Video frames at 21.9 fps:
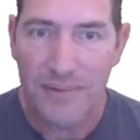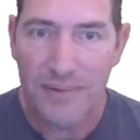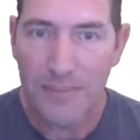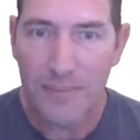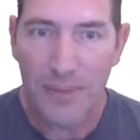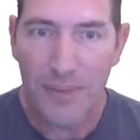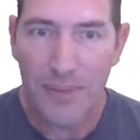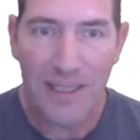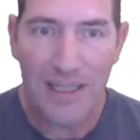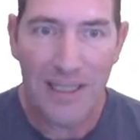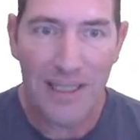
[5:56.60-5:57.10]

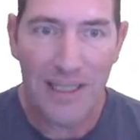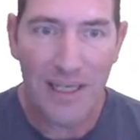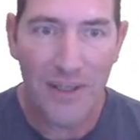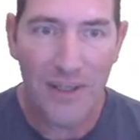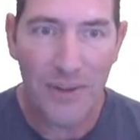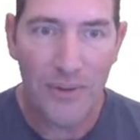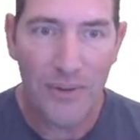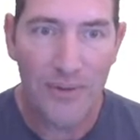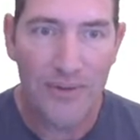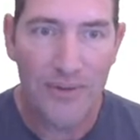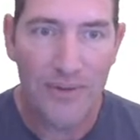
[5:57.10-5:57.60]
Play the
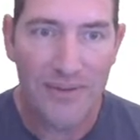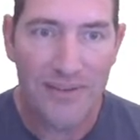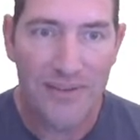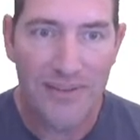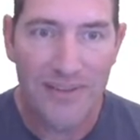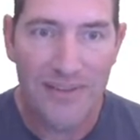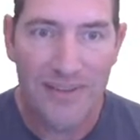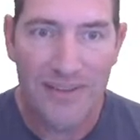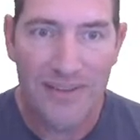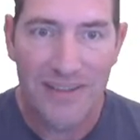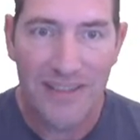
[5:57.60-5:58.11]
lotto.
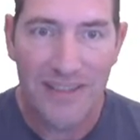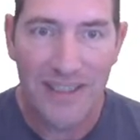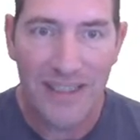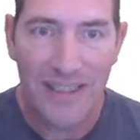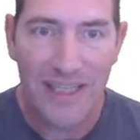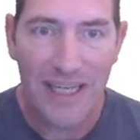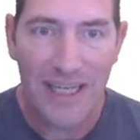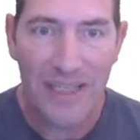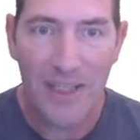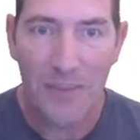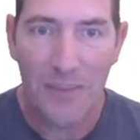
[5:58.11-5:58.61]

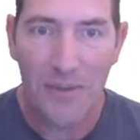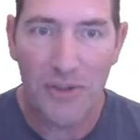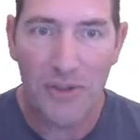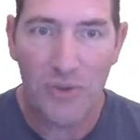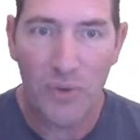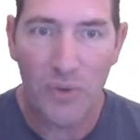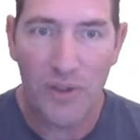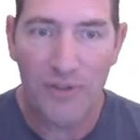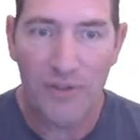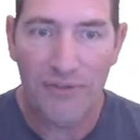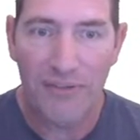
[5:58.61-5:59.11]
Hand number
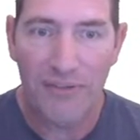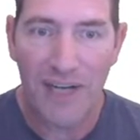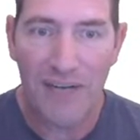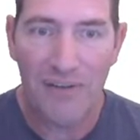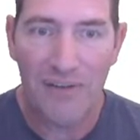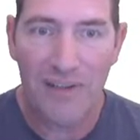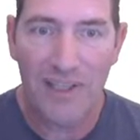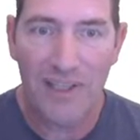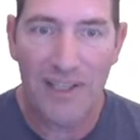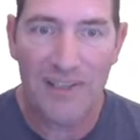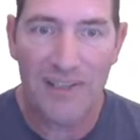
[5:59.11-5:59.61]
25
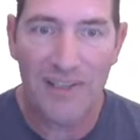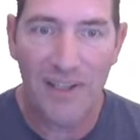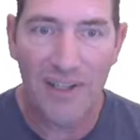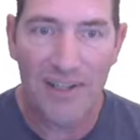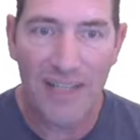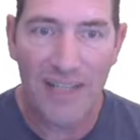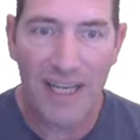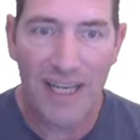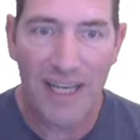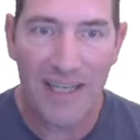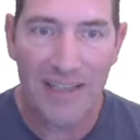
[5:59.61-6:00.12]
or less on
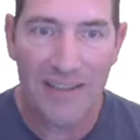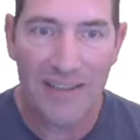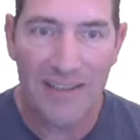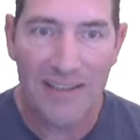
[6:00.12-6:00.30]
that.